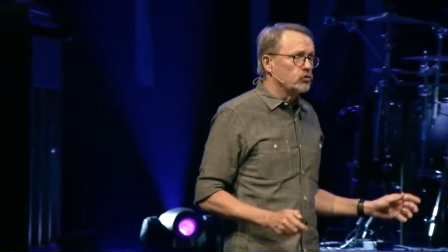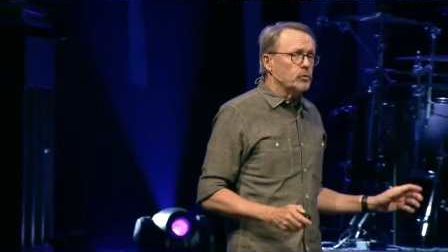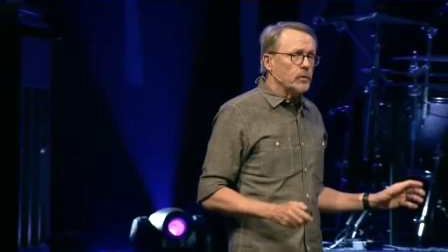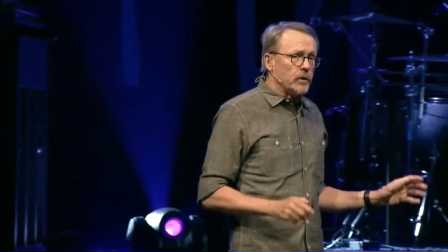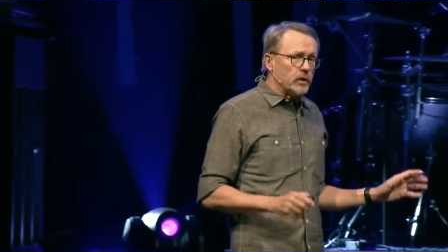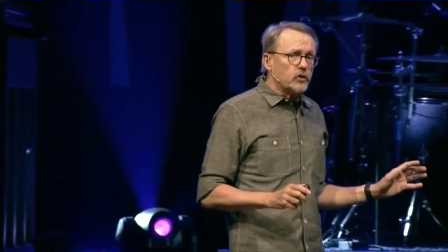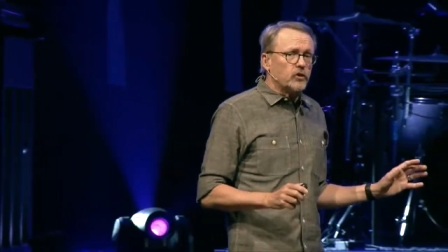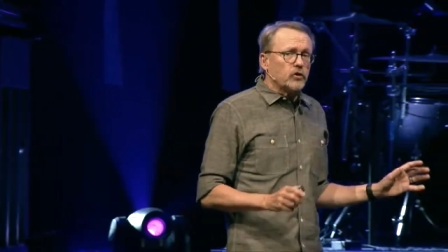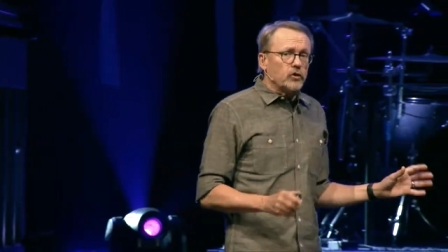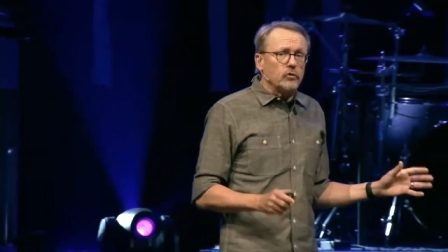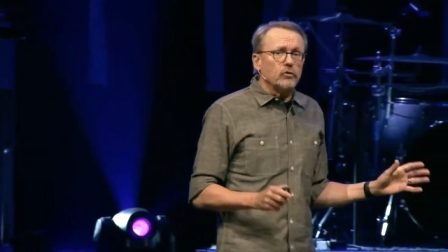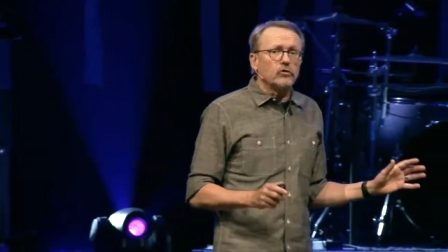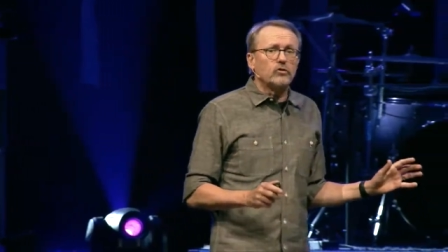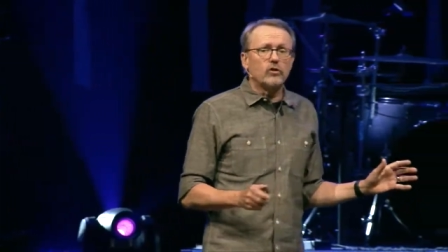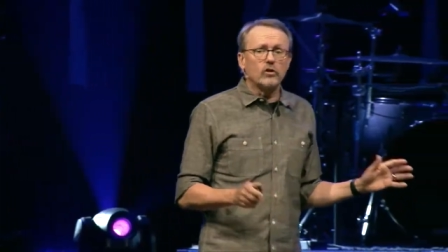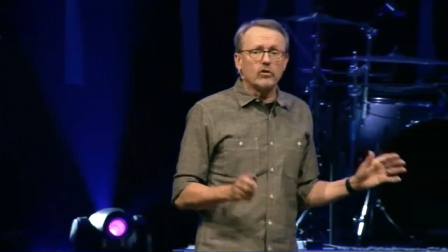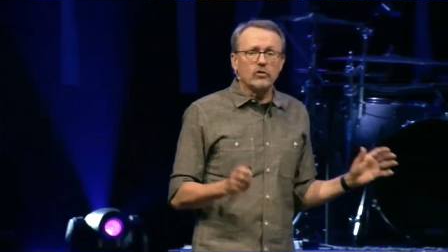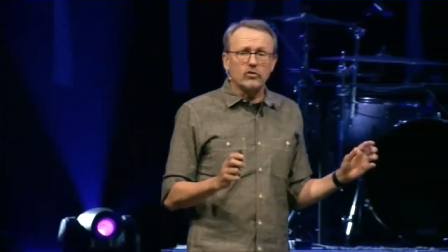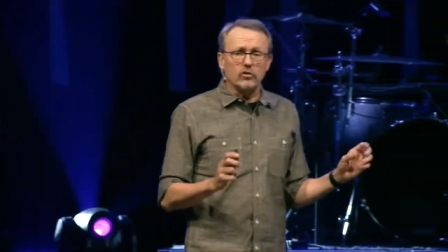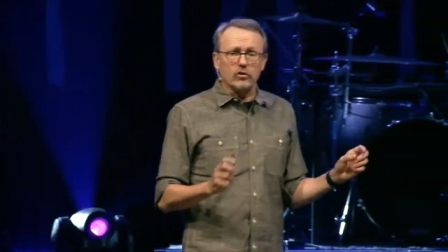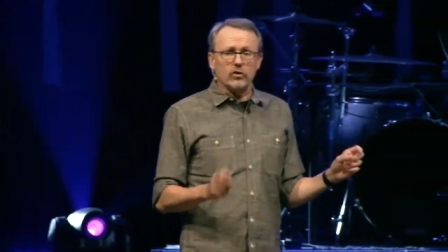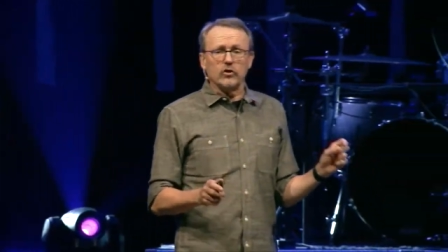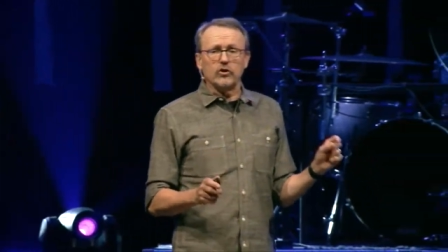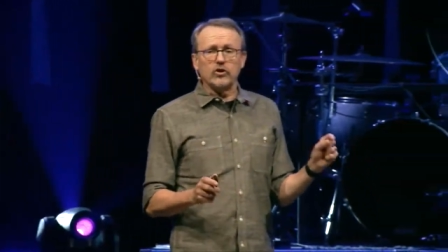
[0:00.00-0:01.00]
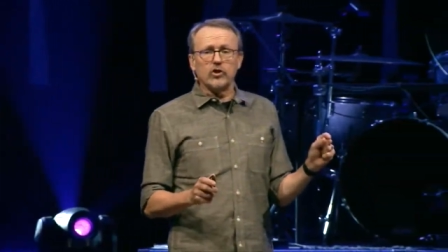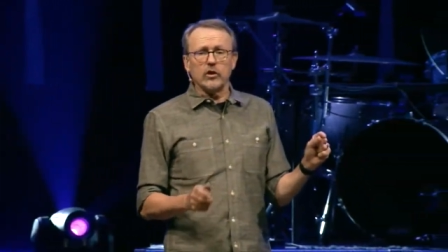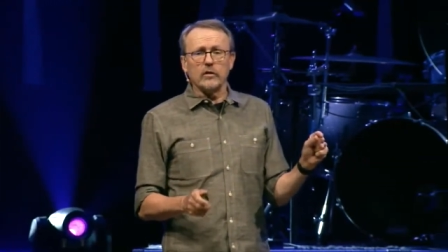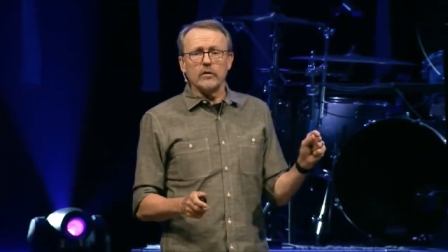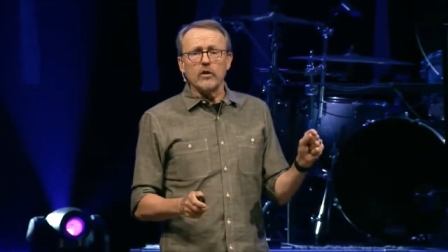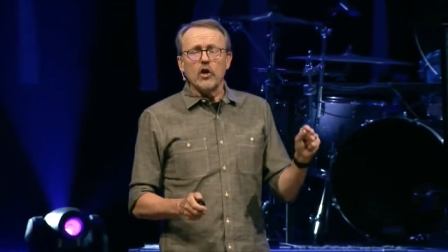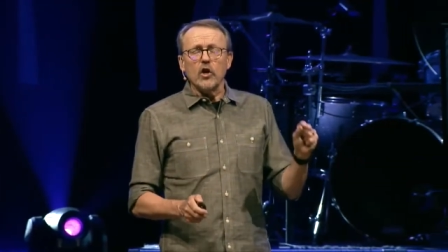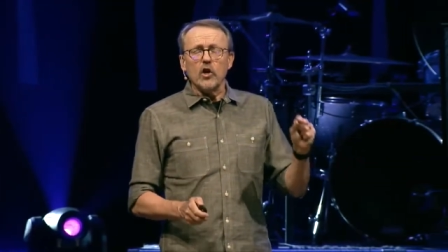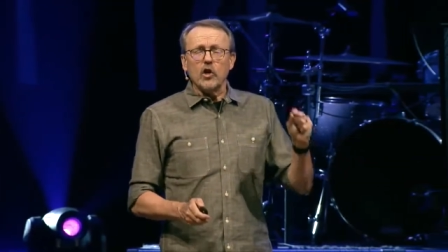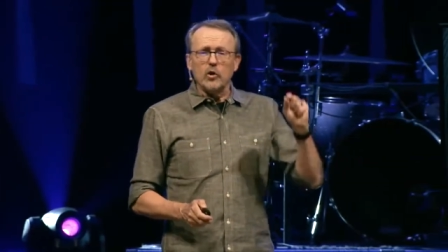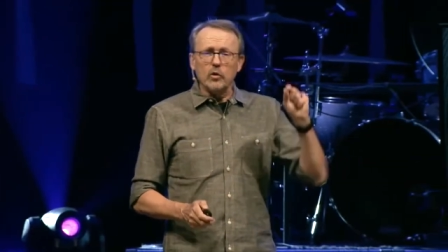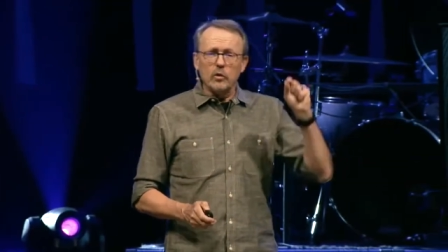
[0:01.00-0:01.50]
We'd choose the surgeon
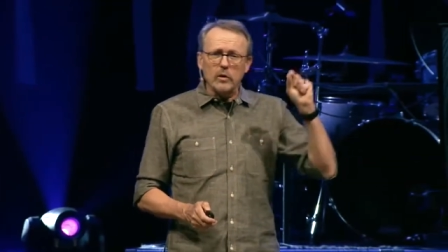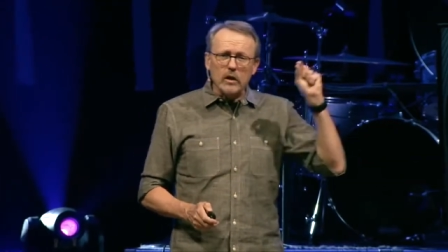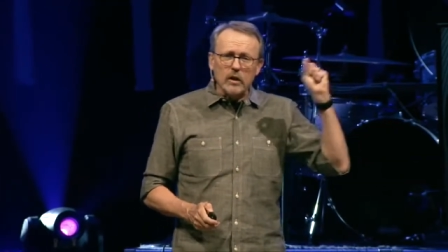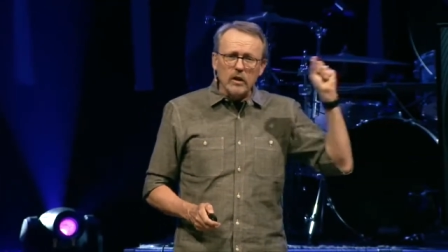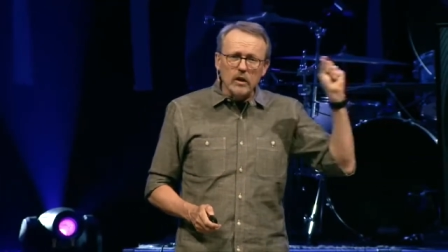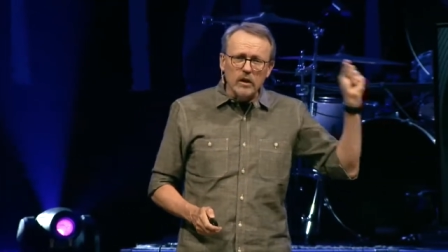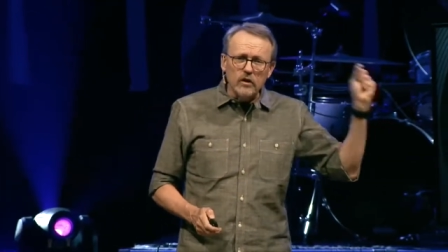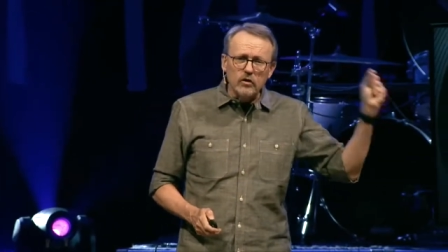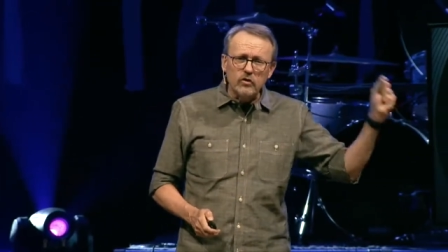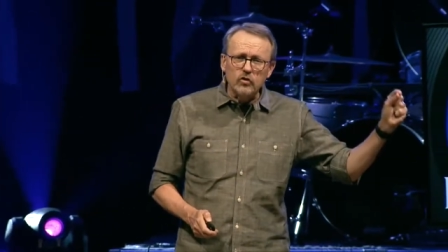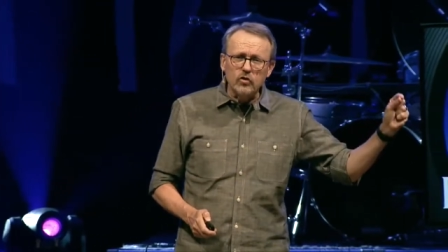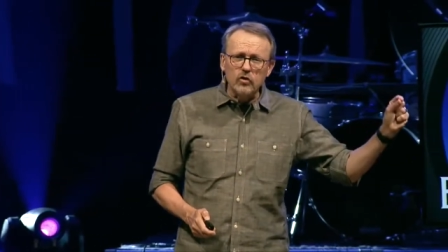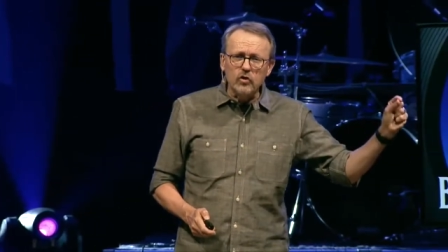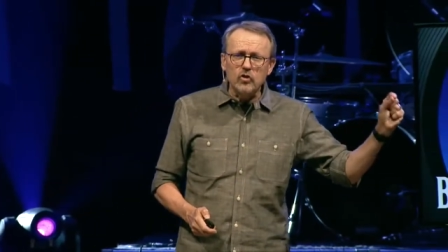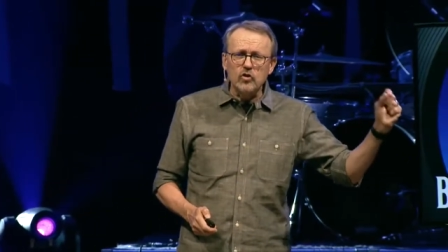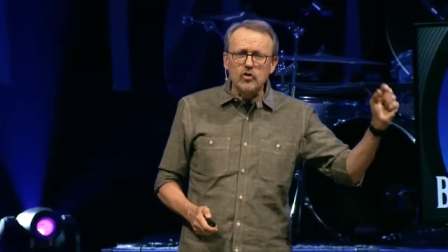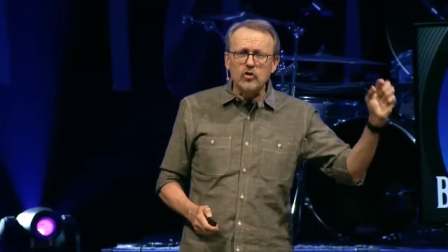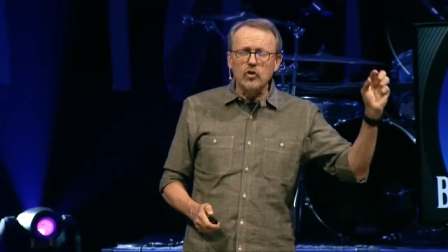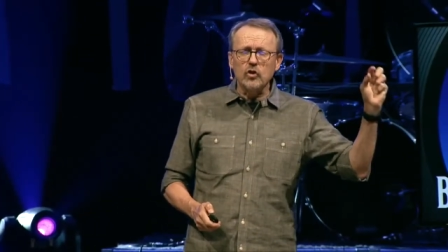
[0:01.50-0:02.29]
who'd listened